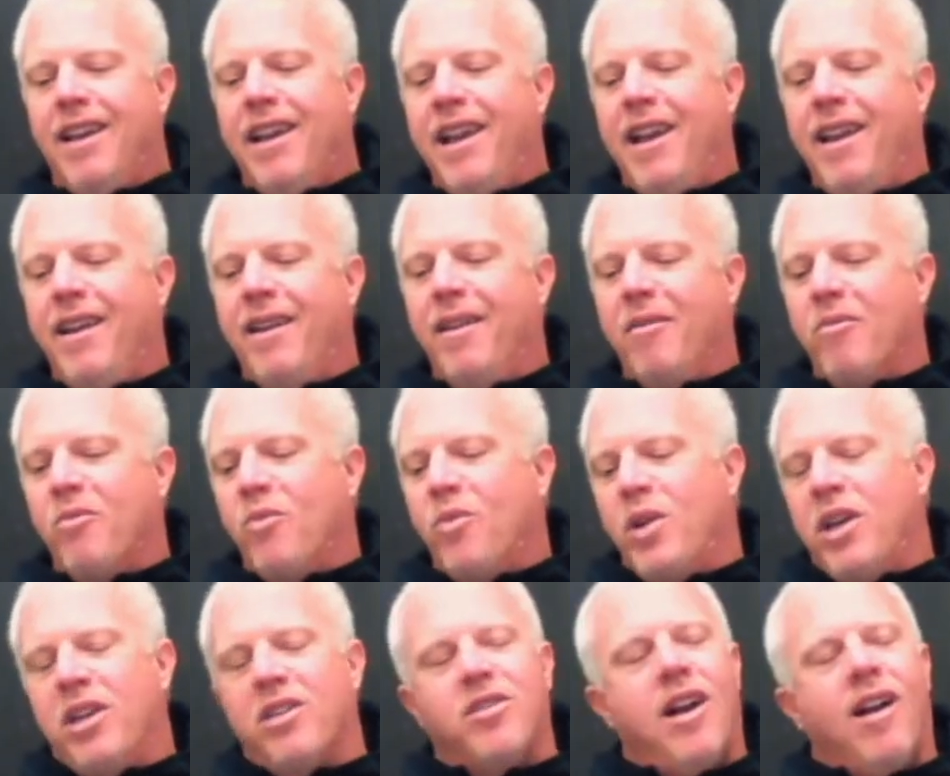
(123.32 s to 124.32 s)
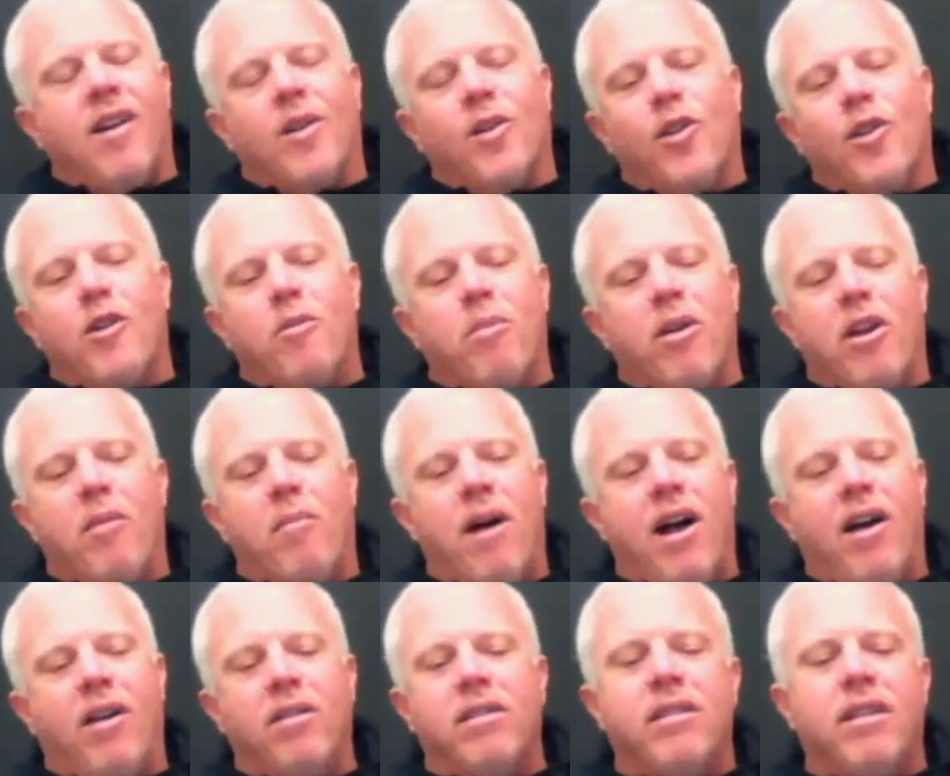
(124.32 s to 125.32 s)
And we can talk a little bit
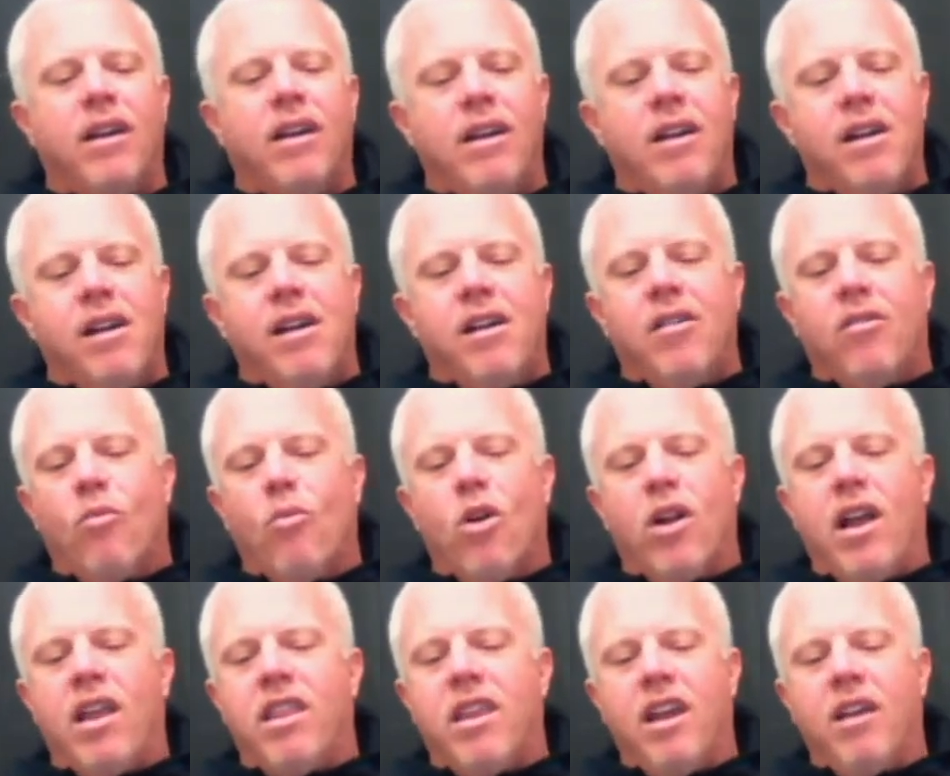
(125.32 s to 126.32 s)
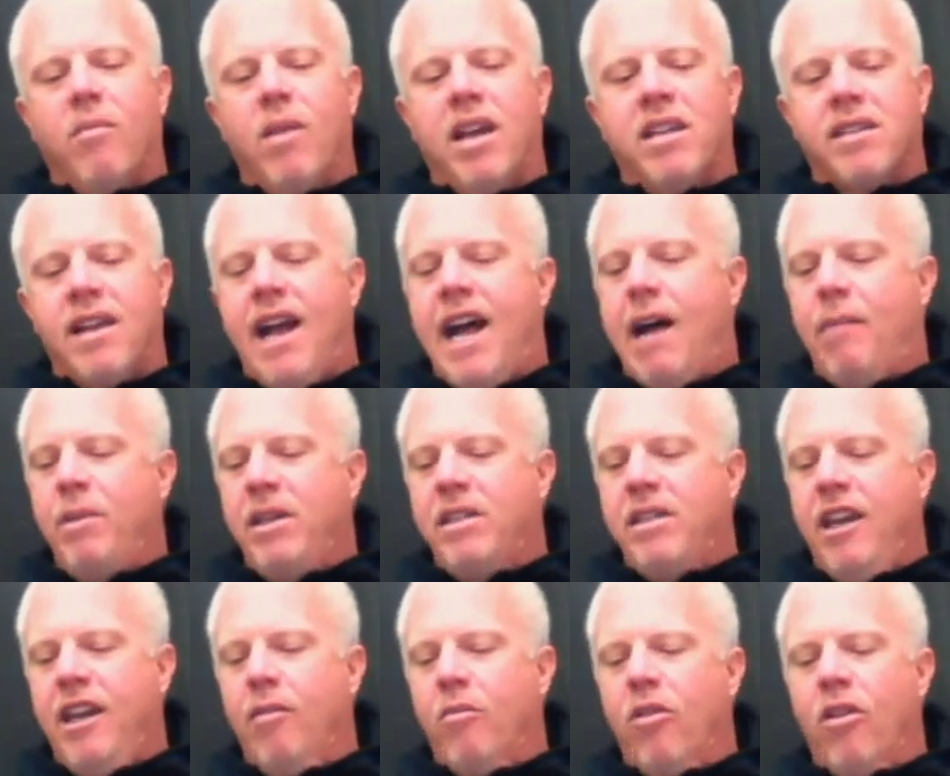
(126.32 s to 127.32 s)
about what I think makes a happy
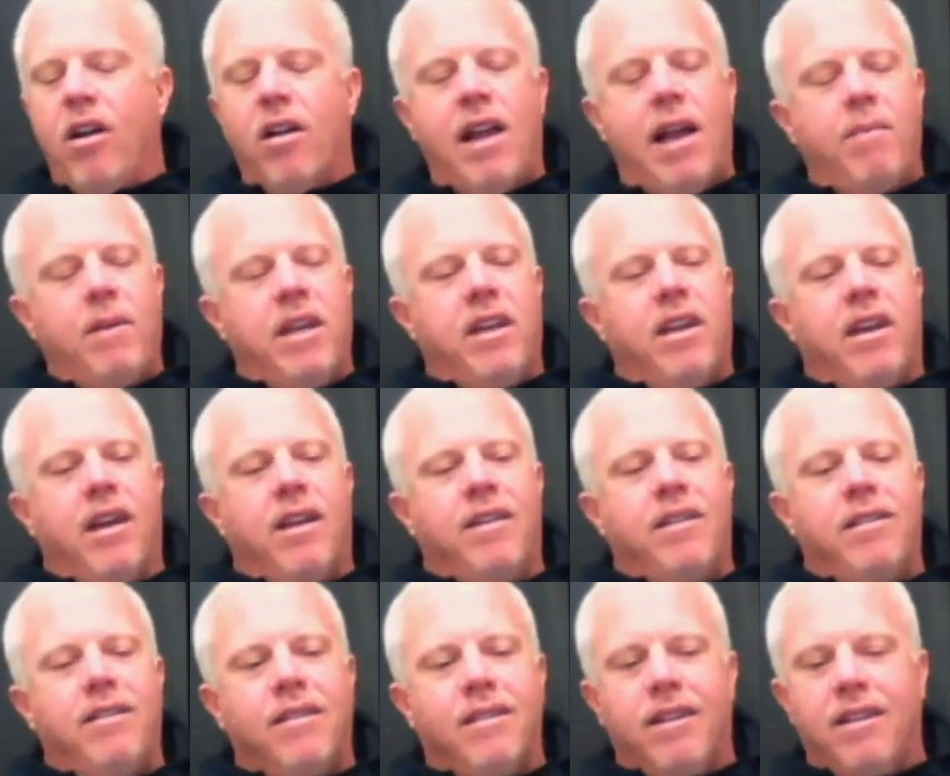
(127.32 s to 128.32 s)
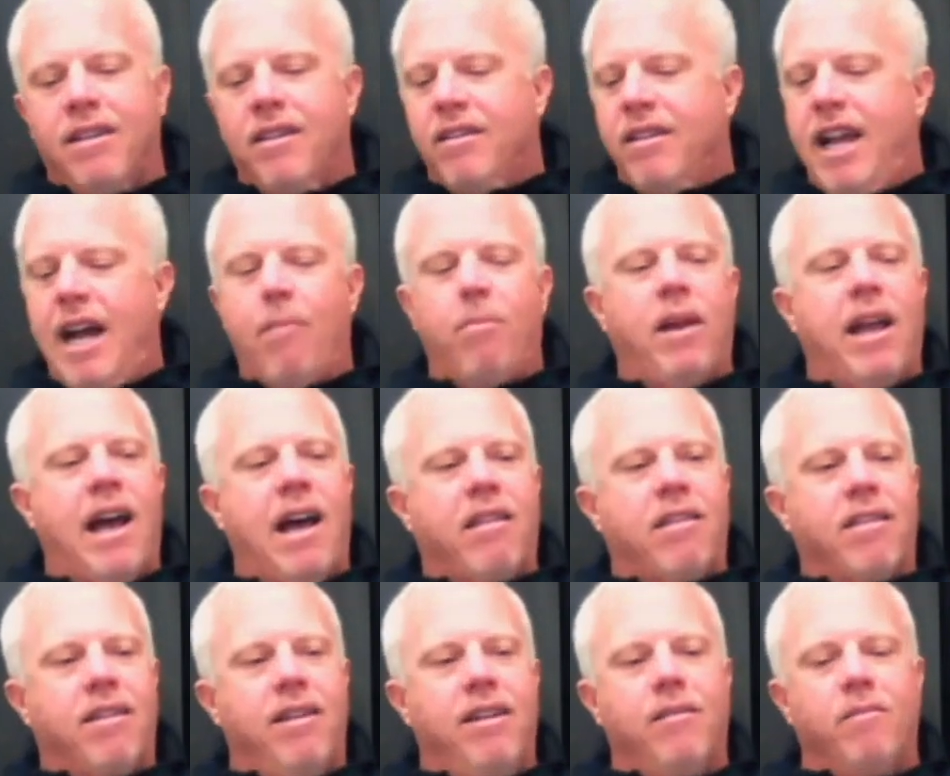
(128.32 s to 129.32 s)
team or a happy kid, happy
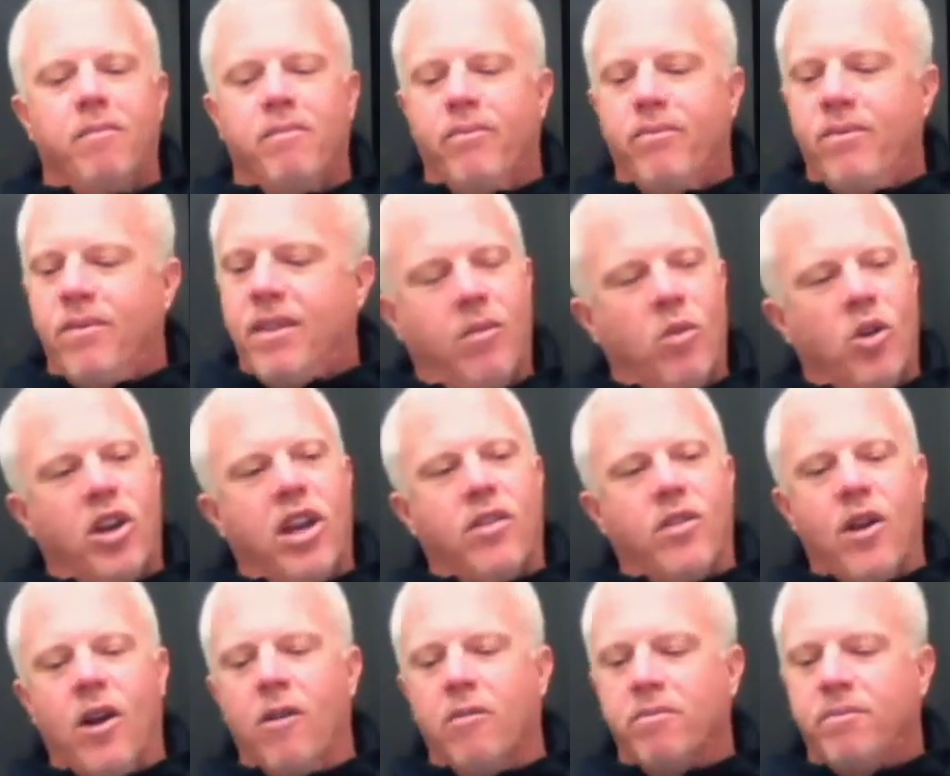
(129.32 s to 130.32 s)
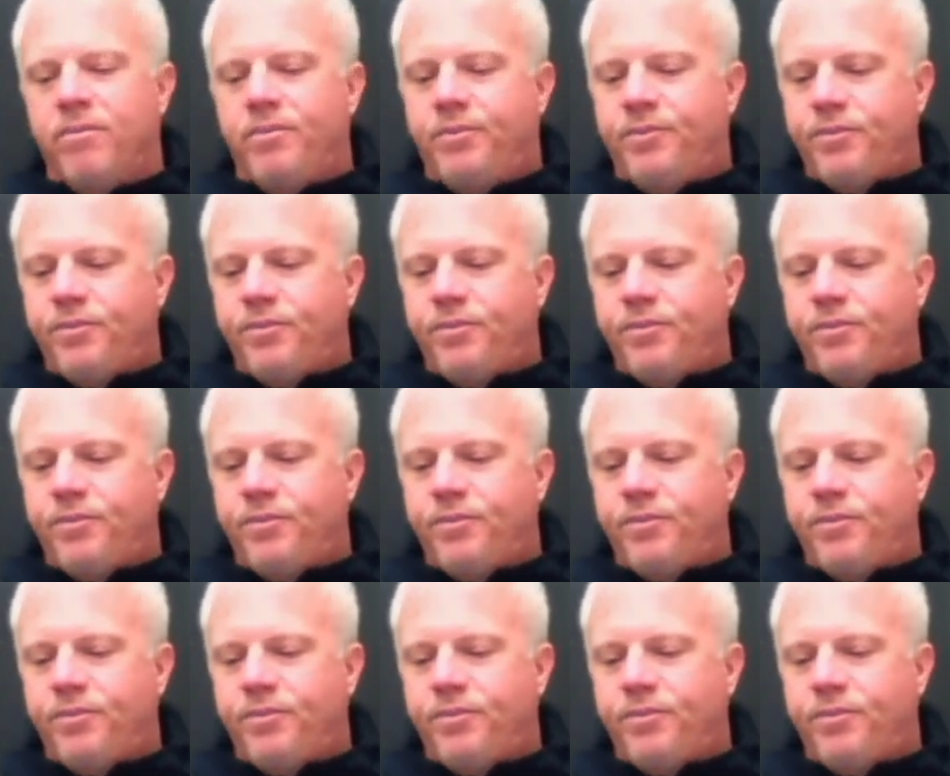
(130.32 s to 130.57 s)
athlete, and we'll get there.